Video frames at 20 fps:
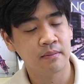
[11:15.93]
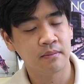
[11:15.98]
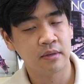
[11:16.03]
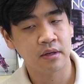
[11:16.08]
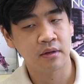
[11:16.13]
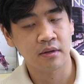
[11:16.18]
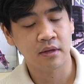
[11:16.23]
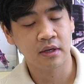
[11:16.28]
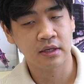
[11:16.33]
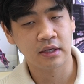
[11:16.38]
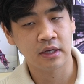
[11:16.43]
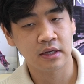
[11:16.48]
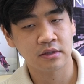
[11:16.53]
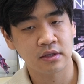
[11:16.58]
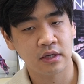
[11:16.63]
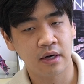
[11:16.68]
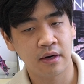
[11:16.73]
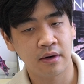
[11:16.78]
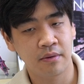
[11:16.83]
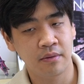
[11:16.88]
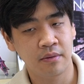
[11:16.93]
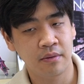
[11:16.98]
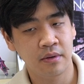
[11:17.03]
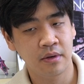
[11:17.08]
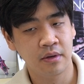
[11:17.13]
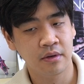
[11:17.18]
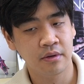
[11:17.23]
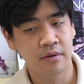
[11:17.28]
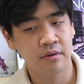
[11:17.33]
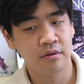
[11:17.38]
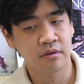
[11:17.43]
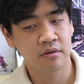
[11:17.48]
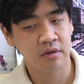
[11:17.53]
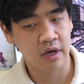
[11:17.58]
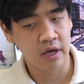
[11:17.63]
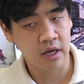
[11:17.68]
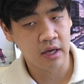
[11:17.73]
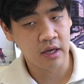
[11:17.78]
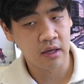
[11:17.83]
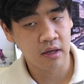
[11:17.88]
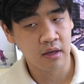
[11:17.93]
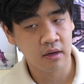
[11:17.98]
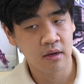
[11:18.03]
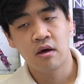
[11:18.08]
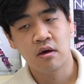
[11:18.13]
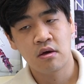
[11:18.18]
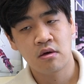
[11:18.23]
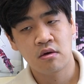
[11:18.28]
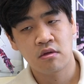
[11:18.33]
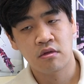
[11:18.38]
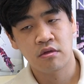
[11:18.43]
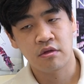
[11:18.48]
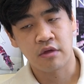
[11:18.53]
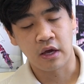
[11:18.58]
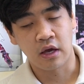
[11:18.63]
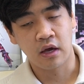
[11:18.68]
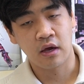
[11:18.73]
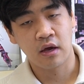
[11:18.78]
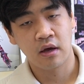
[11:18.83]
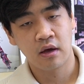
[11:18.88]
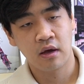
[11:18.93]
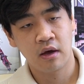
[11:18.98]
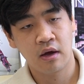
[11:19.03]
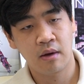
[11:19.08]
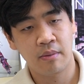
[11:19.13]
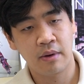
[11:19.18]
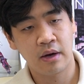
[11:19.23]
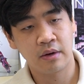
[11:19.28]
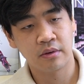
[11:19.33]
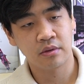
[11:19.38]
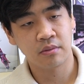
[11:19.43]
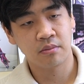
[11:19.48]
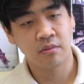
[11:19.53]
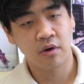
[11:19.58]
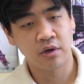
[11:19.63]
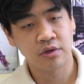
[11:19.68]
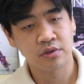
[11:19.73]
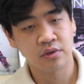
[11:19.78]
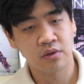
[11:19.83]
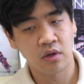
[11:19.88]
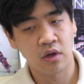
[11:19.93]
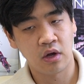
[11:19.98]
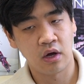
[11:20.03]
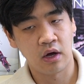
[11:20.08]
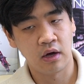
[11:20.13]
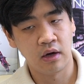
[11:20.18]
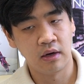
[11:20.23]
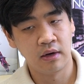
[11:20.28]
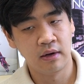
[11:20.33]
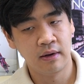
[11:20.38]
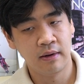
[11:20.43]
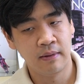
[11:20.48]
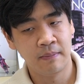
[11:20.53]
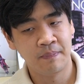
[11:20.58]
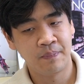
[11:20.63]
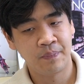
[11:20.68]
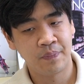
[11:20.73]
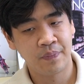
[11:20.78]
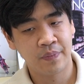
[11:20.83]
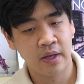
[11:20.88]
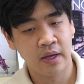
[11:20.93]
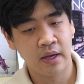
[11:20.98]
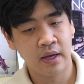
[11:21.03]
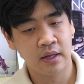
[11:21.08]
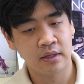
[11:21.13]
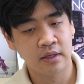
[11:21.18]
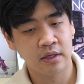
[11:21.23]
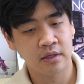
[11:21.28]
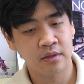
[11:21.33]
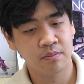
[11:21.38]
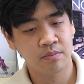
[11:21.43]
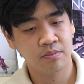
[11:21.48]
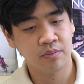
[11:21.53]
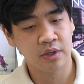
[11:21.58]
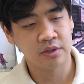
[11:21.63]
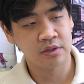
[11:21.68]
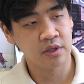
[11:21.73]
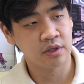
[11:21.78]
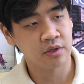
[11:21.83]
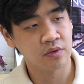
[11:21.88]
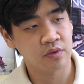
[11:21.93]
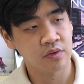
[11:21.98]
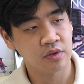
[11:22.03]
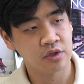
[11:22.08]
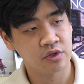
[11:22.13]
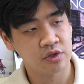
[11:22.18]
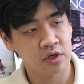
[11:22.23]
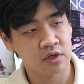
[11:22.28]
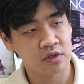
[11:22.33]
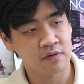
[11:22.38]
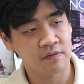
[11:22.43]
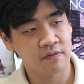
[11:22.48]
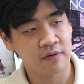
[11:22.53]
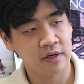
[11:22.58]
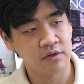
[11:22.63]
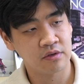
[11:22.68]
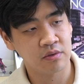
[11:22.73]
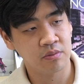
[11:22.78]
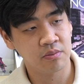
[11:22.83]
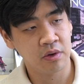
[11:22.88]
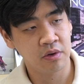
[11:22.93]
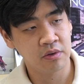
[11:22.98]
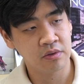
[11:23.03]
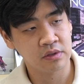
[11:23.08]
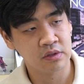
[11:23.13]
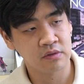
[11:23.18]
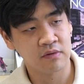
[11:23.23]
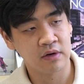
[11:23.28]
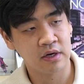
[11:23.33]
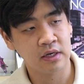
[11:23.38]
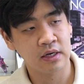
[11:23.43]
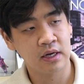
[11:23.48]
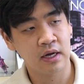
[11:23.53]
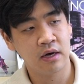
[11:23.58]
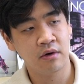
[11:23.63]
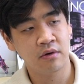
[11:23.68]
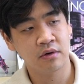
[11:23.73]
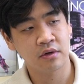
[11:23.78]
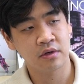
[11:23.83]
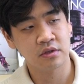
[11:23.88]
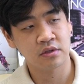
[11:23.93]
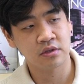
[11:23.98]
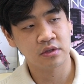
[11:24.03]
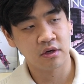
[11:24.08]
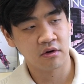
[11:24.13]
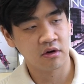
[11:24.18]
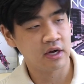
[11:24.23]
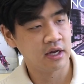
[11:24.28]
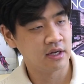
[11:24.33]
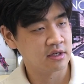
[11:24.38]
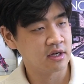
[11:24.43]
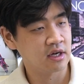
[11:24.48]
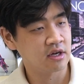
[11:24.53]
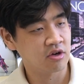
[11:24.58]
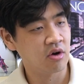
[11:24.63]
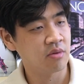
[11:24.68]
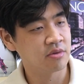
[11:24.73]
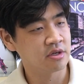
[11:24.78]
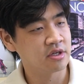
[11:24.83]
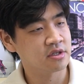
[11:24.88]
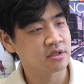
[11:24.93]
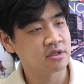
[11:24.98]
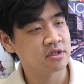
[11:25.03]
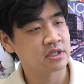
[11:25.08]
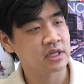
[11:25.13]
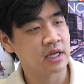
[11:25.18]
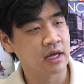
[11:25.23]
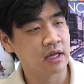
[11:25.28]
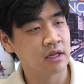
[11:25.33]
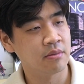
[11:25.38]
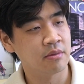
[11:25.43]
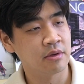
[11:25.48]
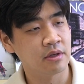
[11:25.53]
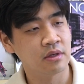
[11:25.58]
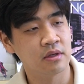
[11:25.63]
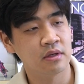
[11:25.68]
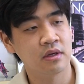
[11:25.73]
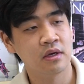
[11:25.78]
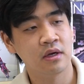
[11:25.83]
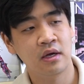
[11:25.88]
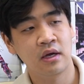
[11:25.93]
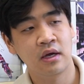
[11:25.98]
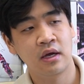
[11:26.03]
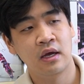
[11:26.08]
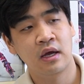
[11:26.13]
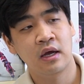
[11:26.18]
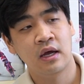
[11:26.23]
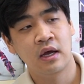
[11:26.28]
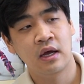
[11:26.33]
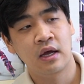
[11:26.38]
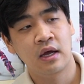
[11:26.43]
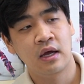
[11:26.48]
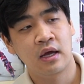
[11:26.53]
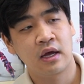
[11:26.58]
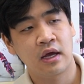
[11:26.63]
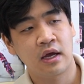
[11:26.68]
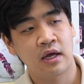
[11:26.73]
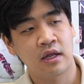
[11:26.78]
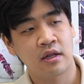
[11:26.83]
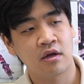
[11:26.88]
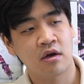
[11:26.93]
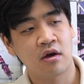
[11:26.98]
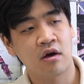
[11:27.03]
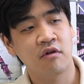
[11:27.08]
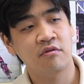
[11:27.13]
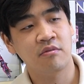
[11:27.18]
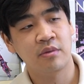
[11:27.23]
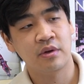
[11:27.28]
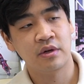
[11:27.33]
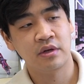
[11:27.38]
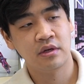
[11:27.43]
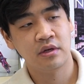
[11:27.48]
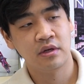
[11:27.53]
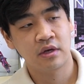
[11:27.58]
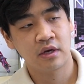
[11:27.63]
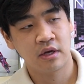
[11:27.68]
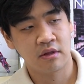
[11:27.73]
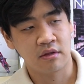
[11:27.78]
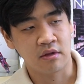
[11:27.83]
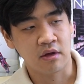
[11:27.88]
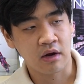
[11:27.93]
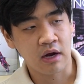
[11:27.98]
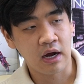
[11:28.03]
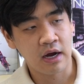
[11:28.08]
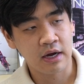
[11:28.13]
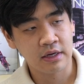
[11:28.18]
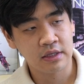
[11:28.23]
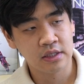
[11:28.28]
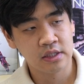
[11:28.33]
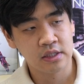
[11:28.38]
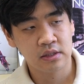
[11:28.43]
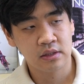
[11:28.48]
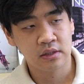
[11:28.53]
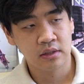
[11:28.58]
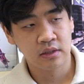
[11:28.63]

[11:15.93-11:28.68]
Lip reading: I think that's how they think about the martial law, and that President Yoon is justified to impose it right now because there are anti-communist element in the government in their eyes.